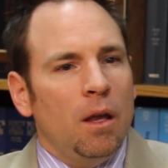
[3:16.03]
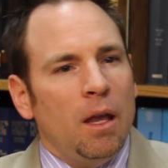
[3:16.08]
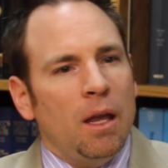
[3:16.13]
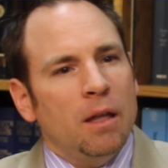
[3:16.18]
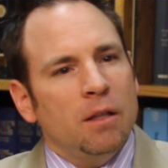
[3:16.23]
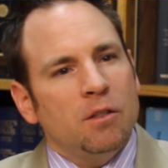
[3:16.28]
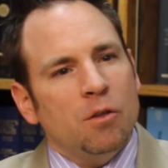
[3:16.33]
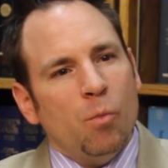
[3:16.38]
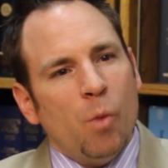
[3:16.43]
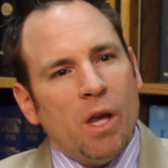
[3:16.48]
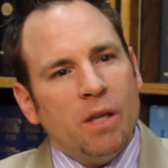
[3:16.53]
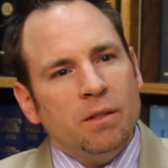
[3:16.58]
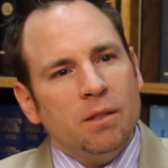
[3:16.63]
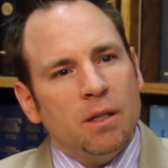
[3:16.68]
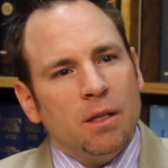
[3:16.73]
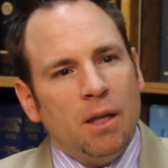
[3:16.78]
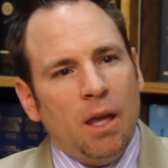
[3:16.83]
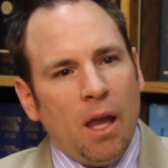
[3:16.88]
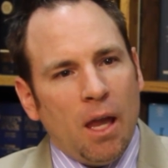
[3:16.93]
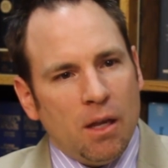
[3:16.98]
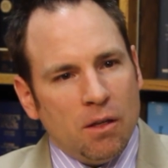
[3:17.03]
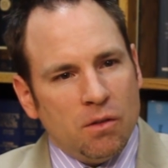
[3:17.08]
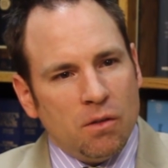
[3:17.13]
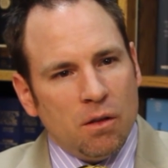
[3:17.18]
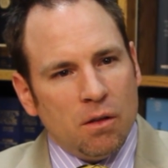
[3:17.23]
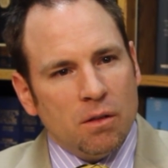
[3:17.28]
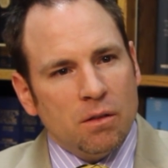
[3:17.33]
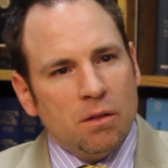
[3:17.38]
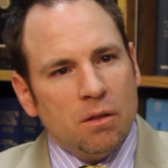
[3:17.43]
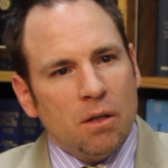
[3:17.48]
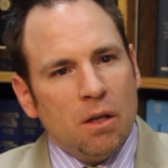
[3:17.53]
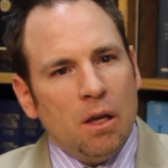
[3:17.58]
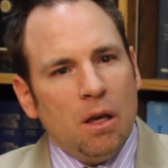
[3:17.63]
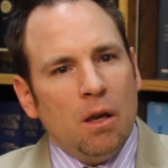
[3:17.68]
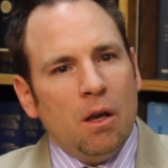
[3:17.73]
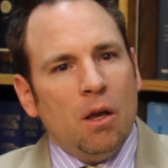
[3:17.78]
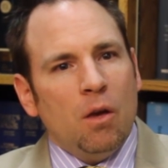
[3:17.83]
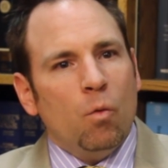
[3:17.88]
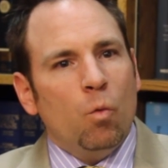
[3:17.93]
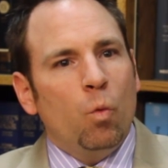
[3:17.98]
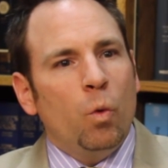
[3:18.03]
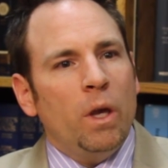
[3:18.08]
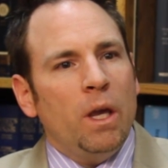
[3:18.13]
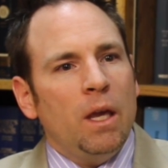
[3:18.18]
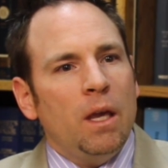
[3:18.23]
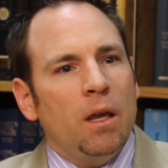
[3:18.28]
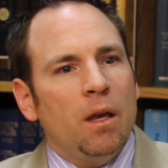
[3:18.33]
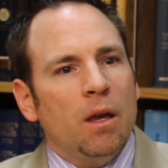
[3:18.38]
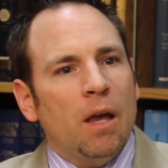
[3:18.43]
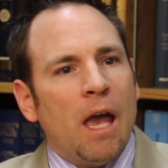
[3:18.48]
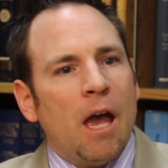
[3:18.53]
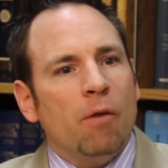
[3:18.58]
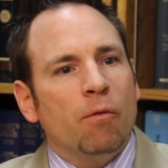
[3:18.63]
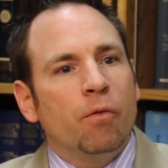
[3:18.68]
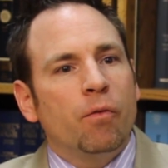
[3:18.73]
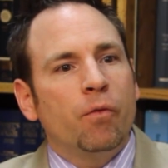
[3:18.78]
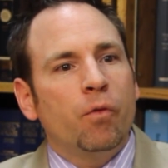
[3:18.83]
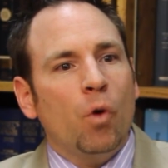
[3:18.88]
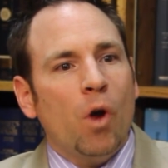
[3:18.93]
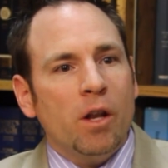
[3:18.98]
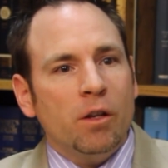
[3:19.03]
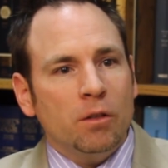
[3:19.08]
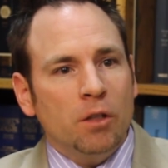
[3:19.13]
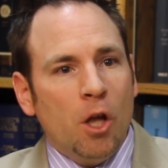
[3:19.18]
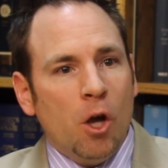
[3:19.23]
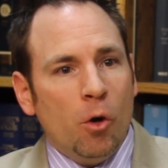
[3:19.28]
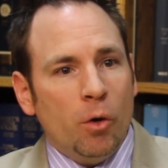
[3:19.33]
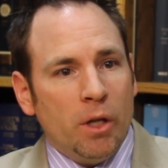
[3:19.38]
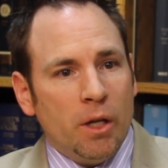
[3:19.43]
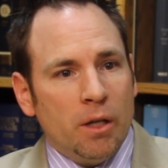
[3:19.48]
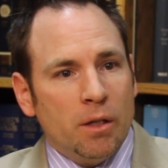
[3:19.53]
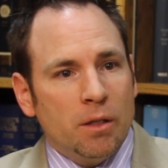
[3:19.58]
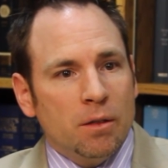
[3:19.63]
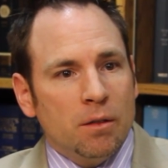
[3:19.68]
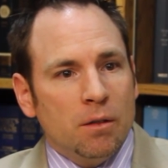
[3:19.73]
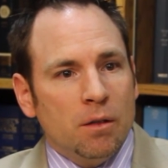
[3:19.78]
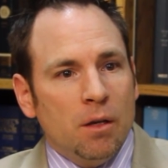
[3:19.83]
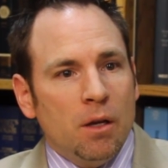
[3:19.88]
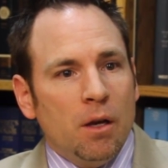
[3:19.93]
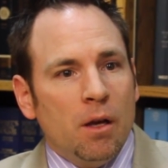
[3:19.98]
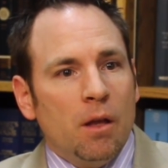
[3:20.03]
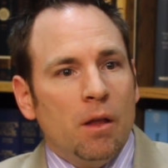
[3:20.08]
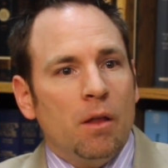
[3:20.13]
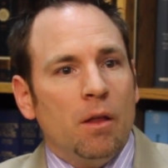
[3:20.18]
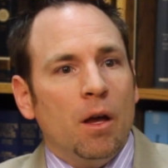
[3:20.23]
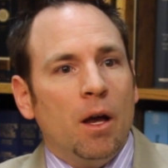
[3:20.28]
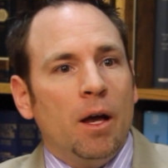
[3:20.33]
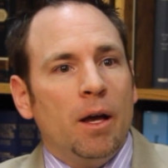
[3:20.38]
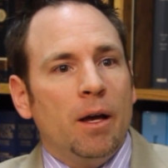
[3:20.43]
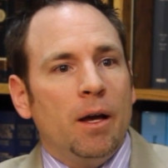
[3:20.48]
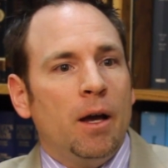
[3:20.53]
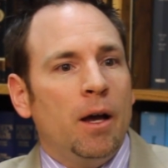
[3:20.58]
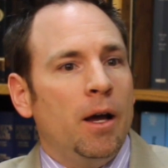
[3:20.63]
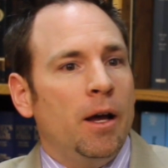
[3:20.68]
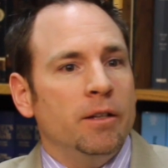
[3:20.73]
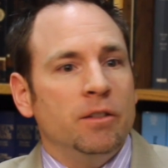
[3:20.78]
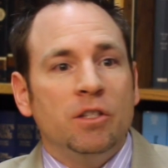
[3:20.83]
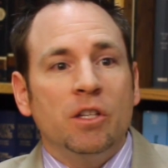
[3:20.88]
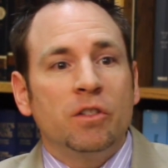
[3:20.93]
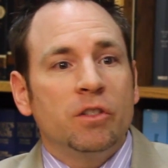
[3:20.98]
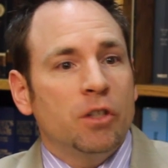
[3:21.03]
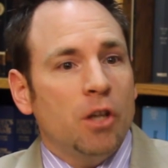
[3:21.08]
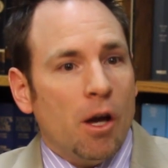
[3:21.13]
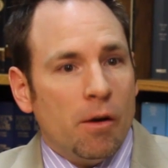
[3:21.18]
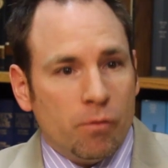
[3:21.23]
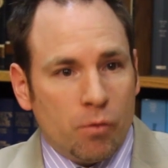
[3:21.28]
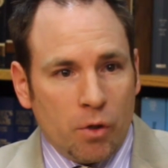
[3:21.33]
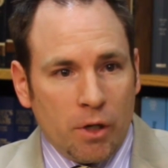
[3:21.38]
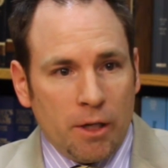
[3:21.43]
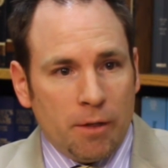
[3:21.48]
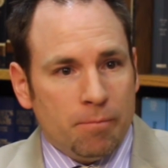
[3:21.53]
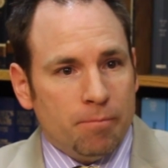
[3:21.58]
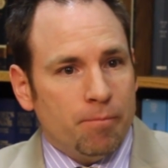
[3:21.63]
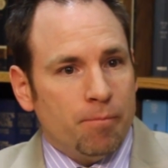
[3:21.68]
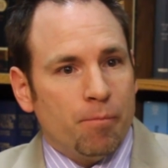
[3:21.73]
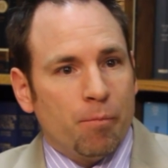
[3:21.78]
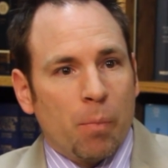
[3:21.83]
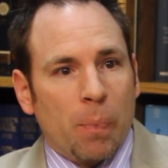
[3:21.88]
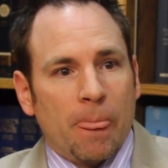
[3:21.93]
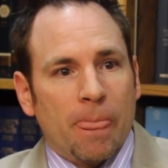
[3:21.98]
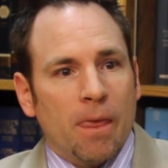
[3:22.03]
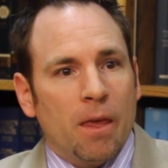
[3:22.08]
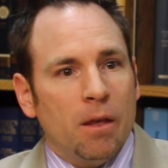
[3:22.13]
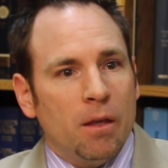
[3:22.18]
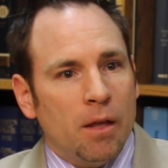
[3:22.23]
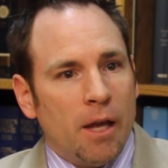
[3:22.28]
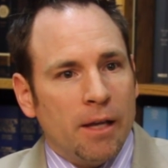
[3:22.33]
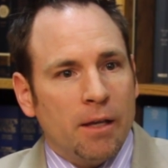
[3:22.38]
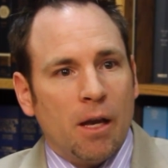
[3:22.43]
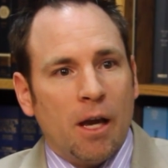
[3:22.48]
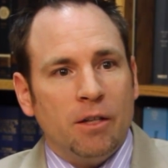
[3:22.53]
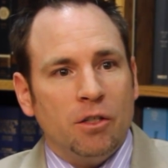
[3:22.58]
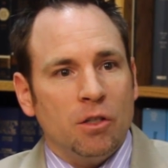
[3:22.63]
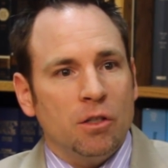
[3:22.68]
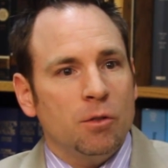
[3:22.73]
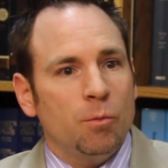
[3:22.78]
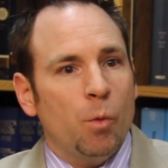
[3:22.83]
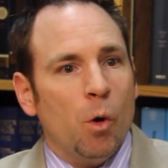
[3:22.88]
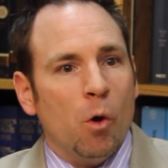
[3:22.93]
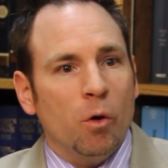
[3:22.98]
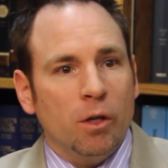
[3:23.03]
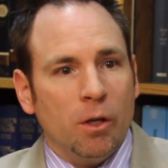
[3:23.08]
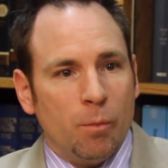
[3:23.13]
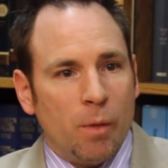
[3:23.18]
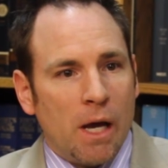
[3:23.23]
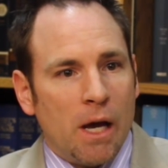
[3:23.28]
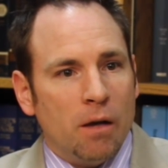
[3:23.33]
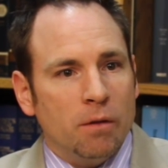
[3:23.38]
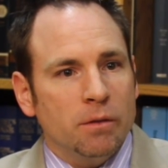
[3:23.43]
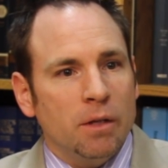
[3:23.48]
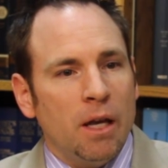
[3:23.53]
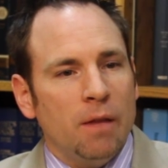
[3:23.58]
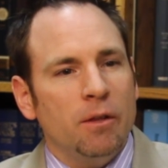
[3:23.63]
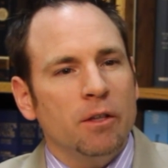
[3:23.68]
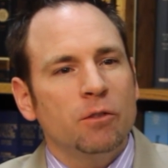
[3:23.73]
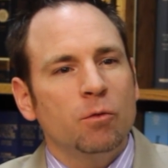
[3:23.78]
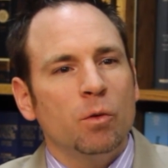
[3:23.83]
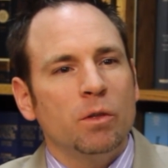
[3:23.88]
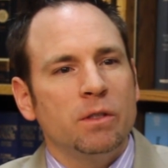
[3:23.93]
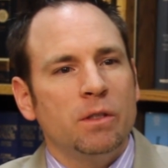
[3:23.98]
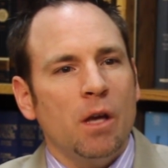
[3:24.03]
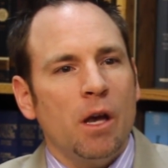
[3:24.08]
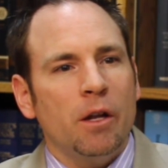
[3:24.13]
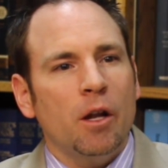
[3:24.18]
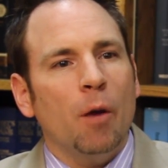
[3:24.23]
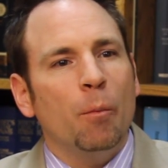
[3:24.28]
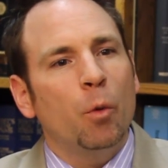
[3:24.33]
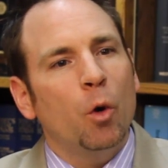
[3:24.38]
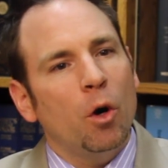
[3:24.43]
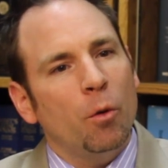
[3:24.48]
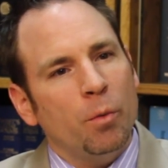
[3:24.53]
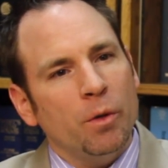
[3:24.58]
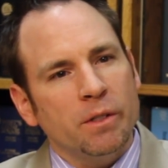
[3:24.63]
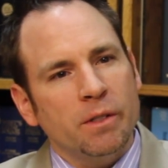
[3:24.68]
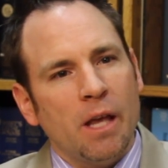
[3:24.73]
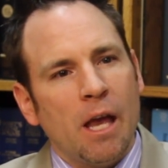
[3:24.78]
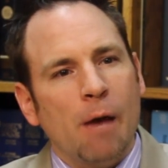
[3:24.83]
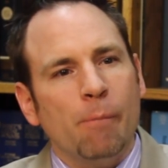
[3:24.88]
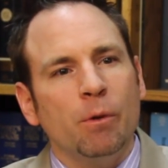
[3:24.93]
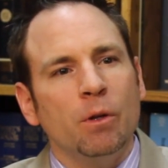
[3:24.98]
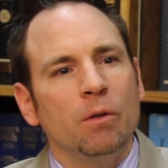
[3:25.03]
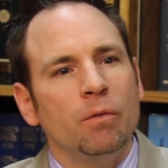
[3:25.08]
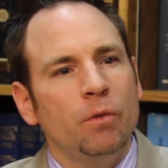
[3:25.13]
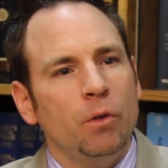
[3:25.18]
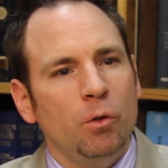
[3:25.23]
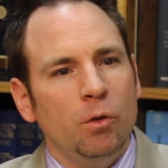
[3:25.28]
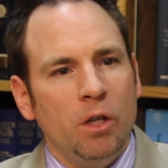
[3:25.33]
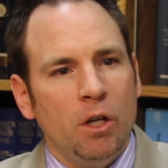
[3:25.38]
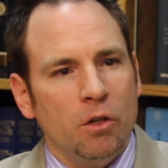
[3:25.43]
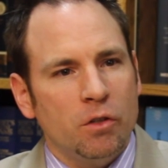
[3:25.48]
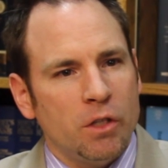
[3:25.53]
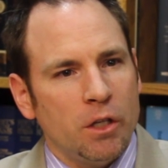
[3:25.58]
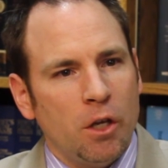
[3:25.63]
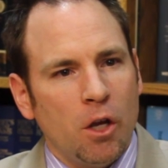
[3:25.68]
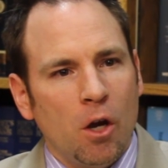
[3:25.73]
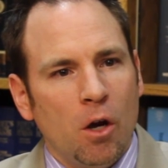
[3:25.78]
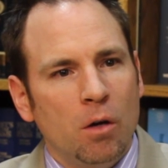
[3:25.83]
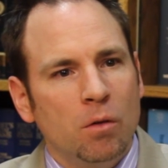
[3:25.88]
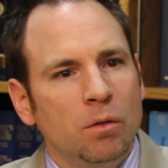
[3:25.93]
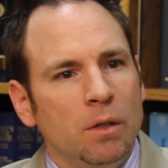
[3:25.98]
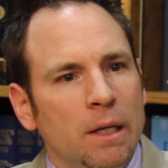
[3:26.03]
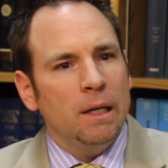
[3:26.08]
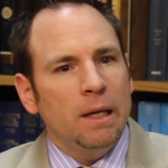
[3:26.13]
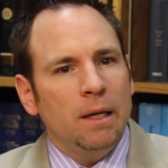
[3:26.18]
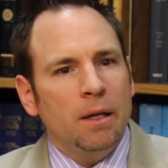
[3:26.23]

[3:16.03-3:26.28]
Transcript: In domestic cases, we have front loaded uh, discovery like I just spoke about. And this was done on purpose. It happened a few years ago.